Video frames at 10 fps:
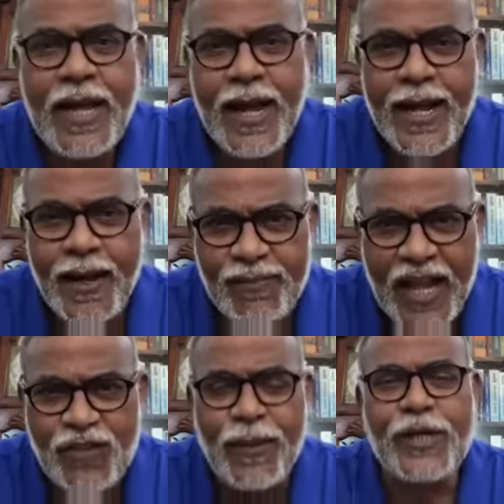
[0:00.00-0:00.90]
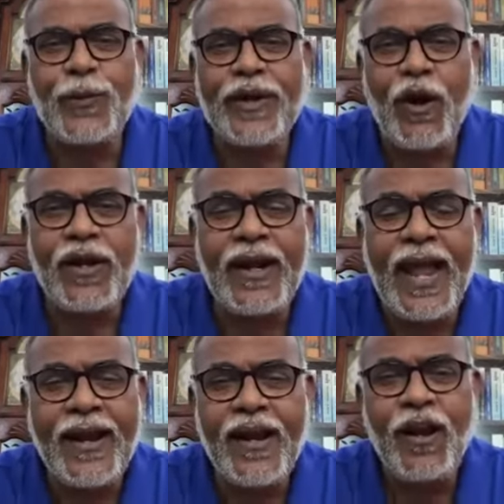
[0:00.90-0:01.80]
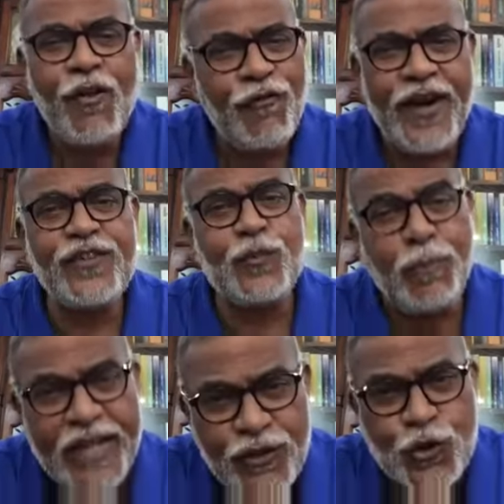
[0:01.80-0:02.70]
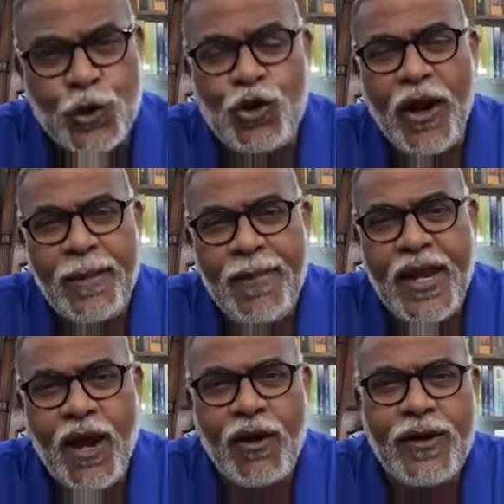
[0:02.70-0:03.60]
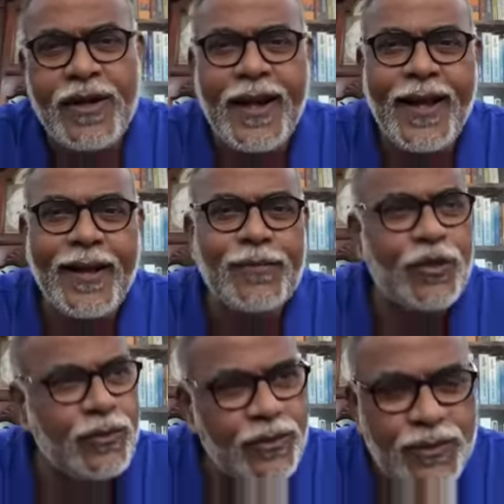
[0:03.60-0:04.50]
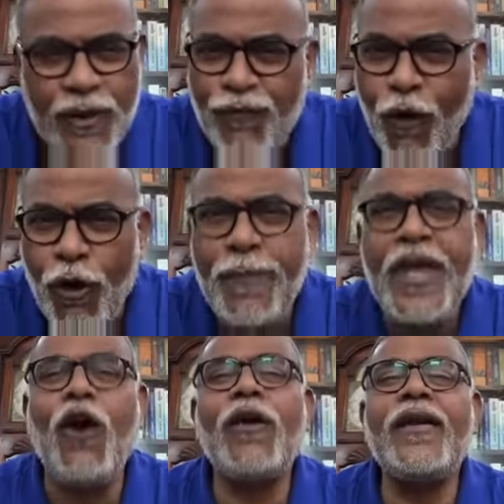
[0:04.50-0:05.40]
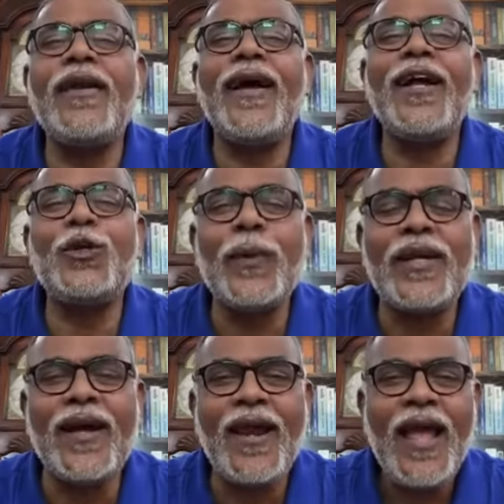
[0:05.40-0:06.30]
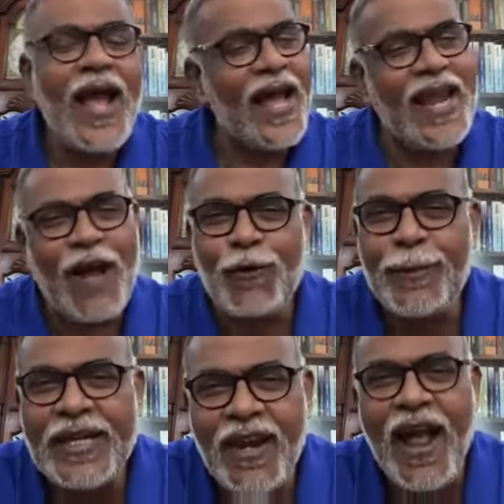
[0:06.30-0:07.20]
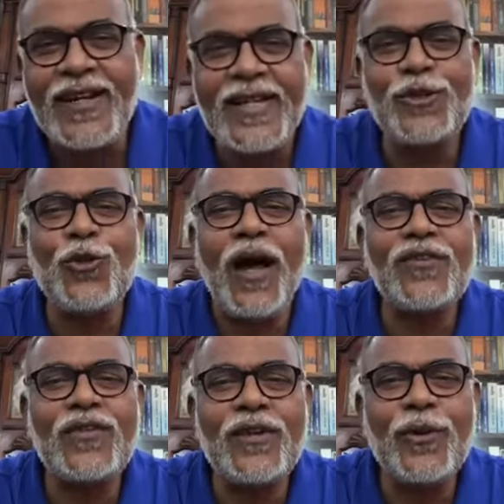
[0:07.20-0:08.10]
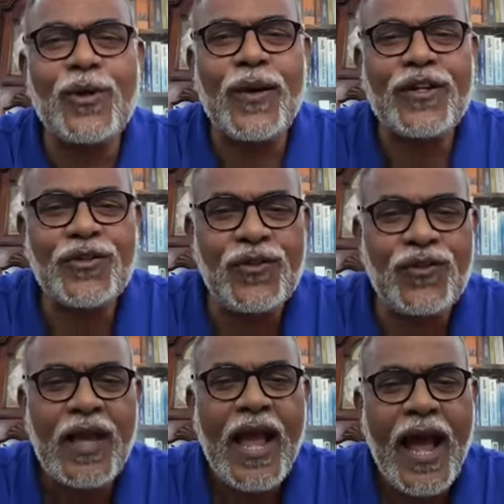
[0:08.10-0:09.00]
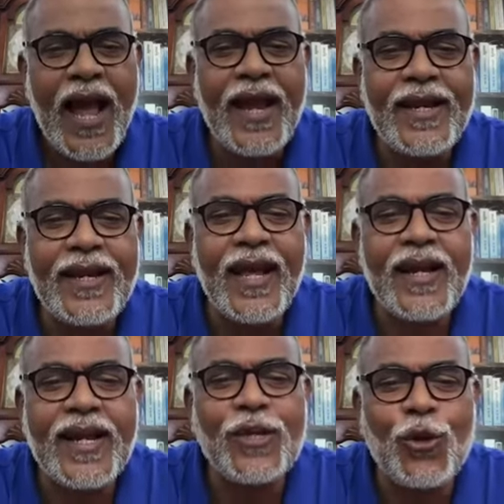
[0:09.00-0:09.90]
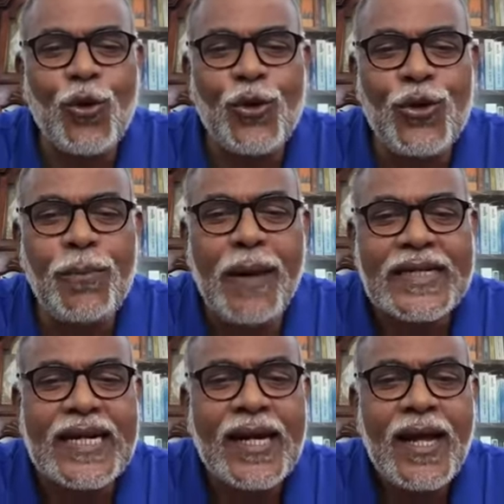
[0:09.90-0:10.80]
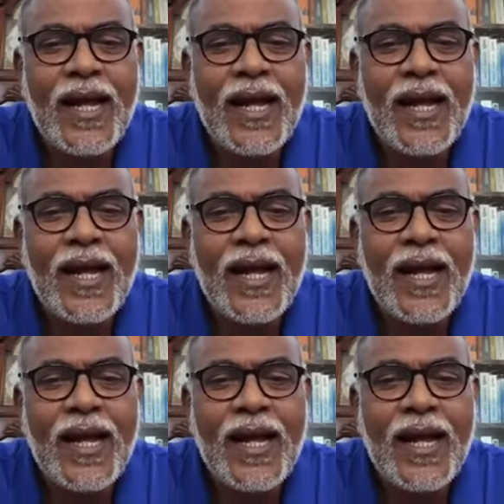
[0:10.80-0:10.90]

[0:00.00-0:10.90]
Um, that's my Twitter handle. Friends, please do join me on, uh, follow me on the Twitter and I would be delighted to answer your questions and uh, get to know you better.